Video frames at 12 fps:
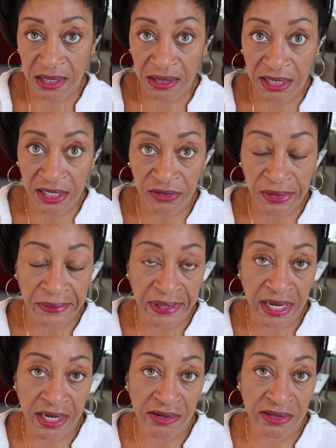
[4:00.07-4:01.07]
of leery when I
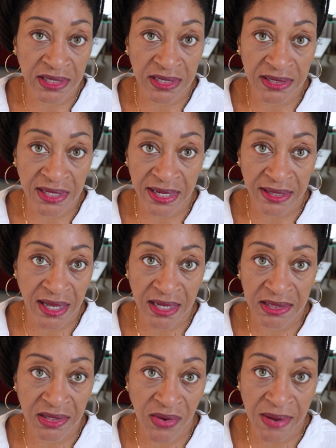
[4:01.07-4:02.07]
hear things like that,
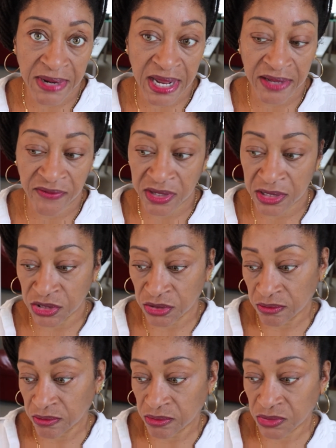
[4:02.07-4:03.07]
so I'm not even going to
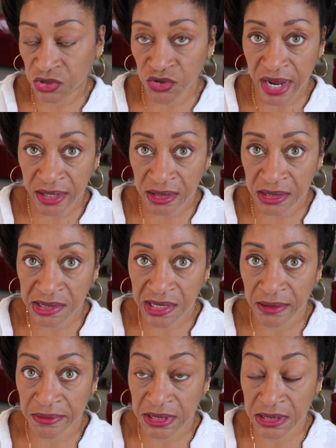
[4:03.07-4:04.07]
try to
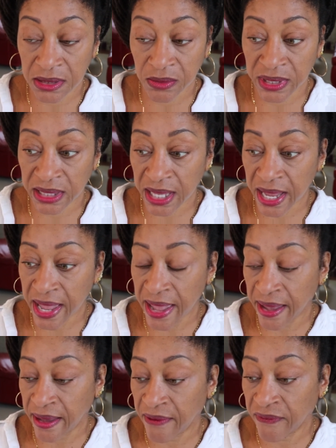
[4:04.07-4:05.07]
attempt to see what they
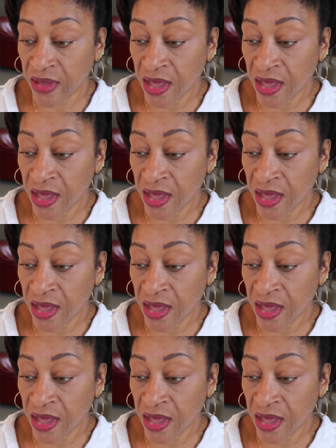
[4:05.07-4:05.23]
have.